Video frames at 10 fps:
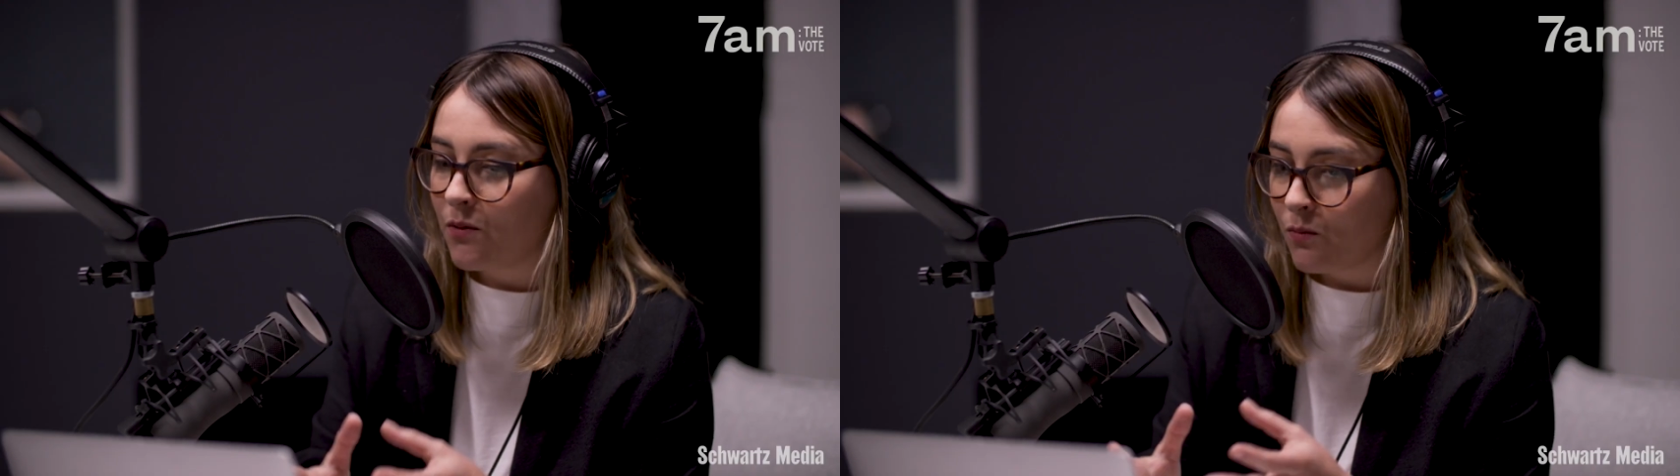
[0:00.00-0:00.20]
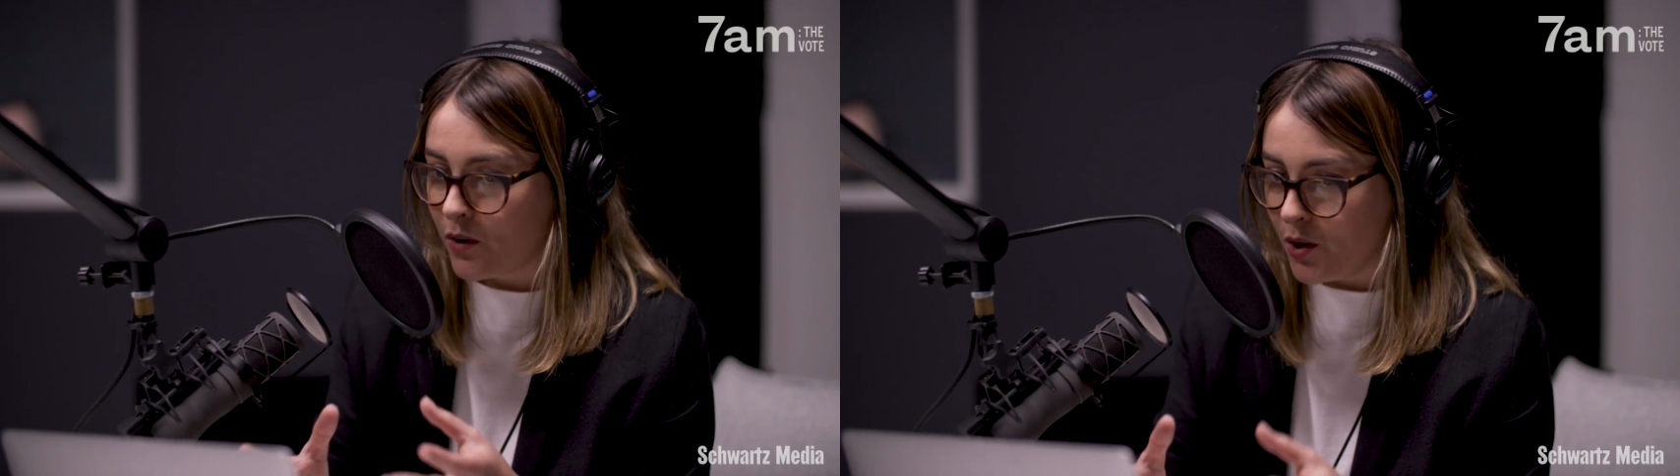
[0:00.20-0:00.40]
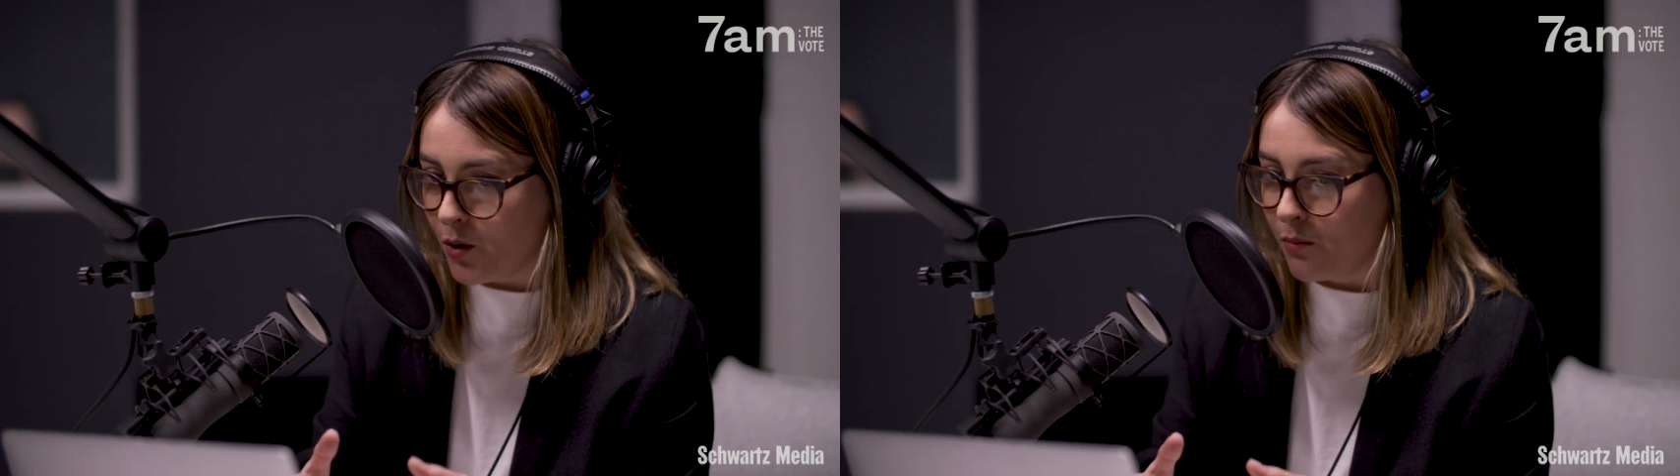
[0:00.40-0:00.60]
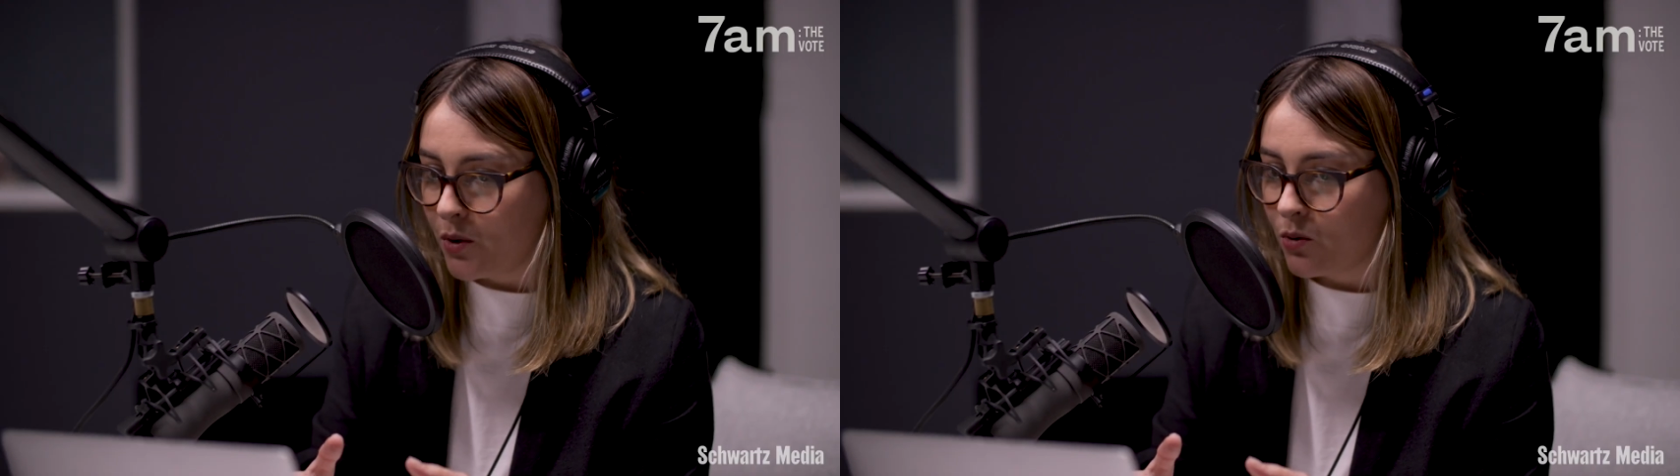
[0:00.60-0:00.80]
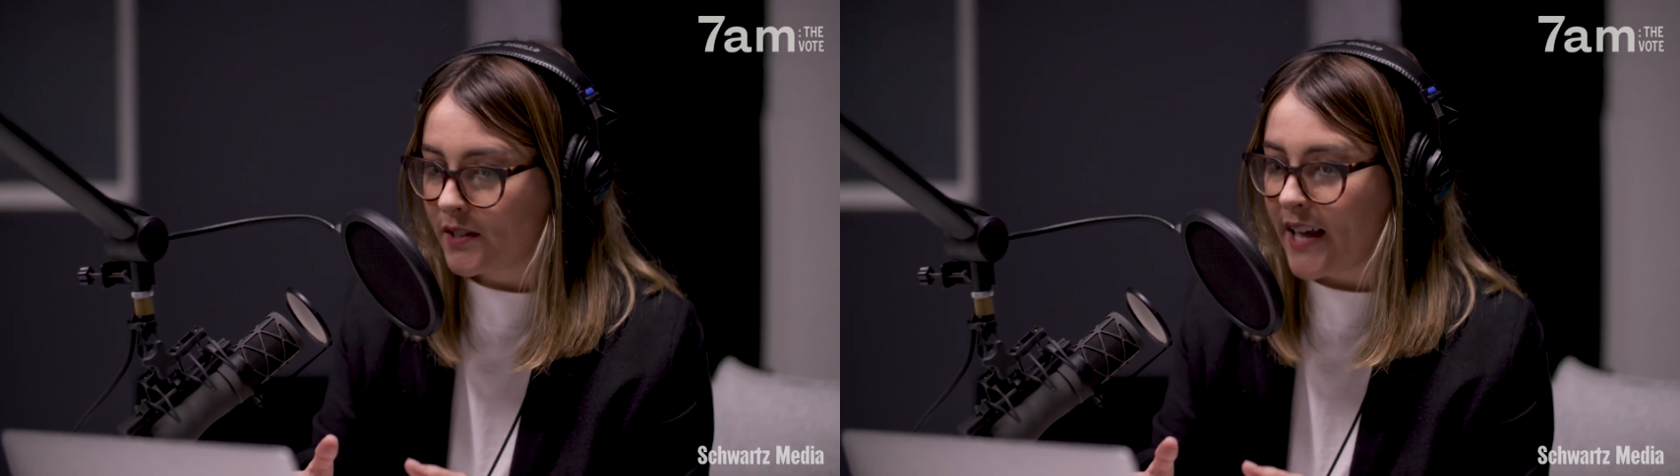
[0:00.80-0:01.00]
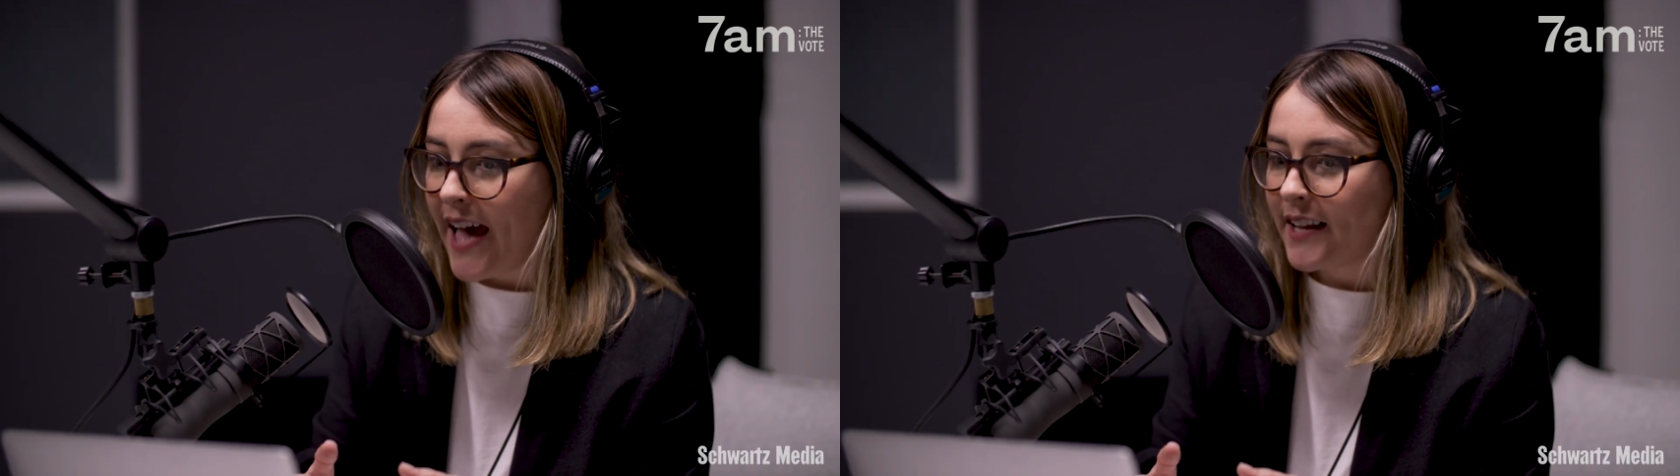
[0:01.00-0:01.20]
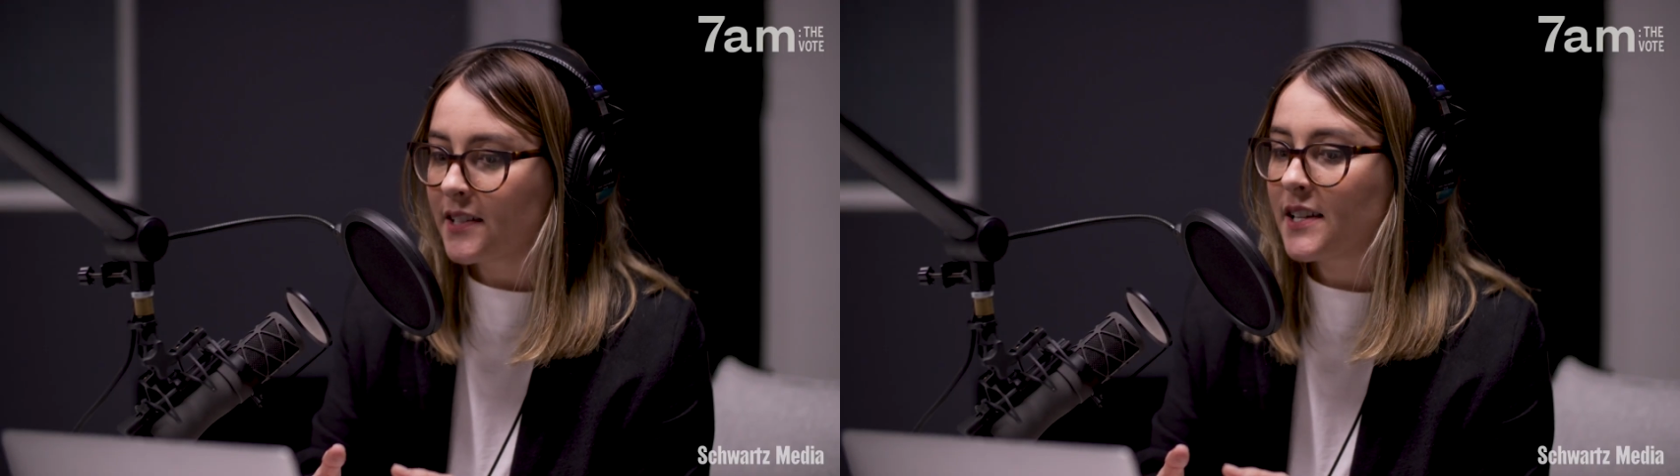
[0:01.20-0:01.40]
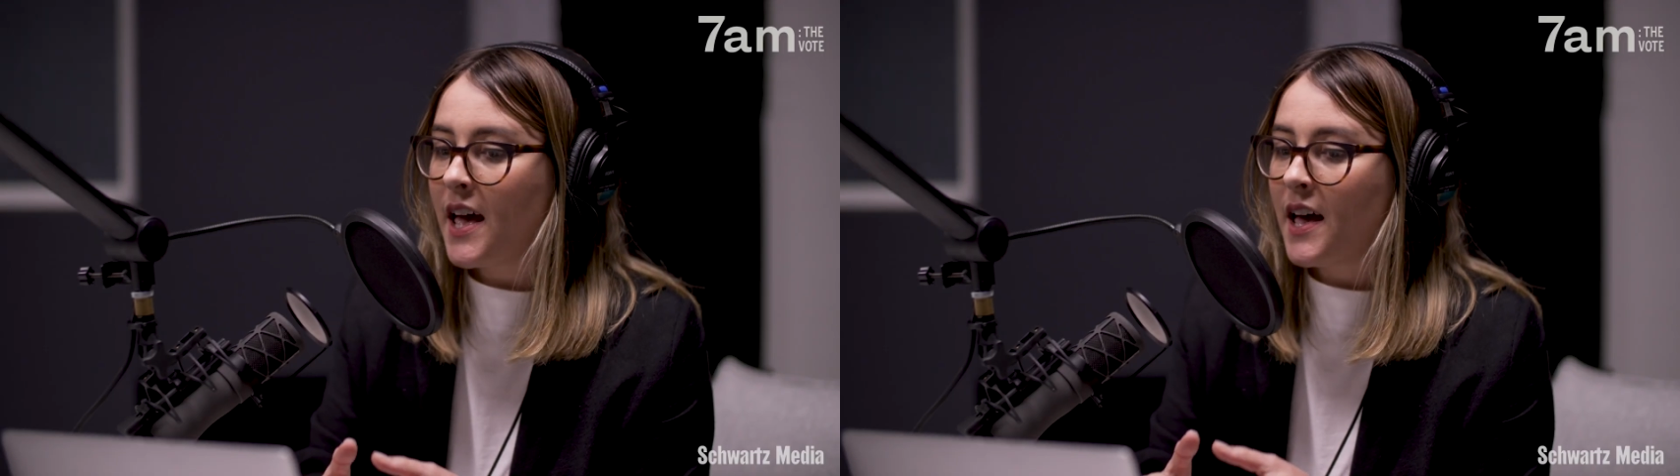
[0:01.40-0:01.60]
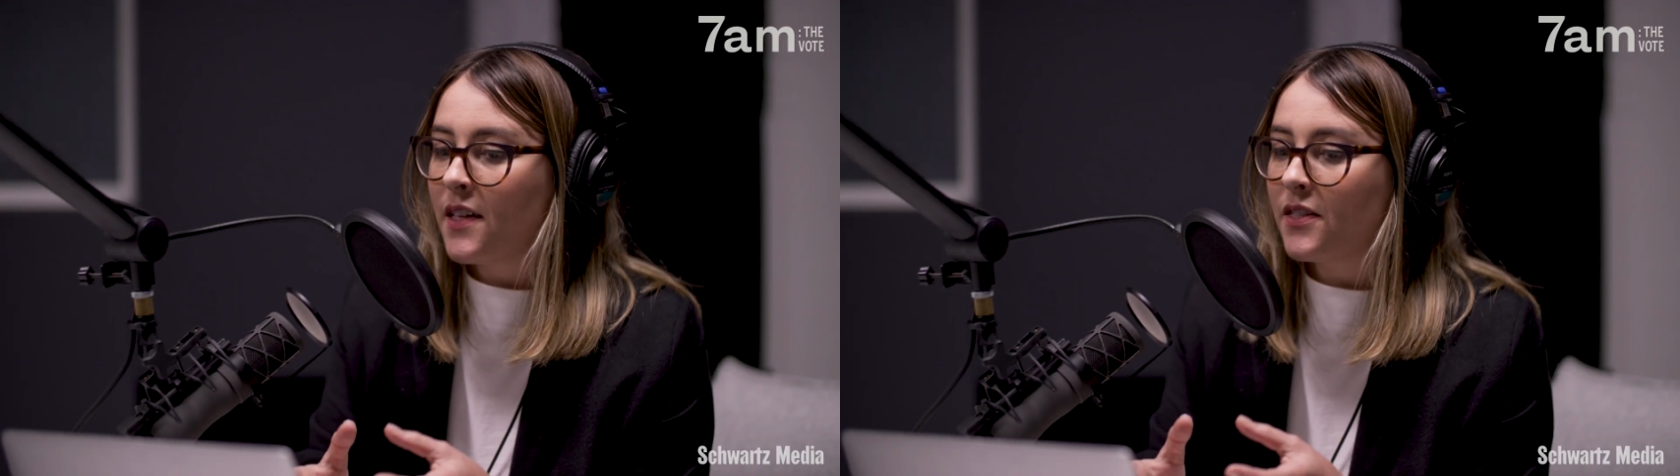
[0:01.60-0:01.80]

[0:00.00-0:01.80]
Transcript: in renewables, and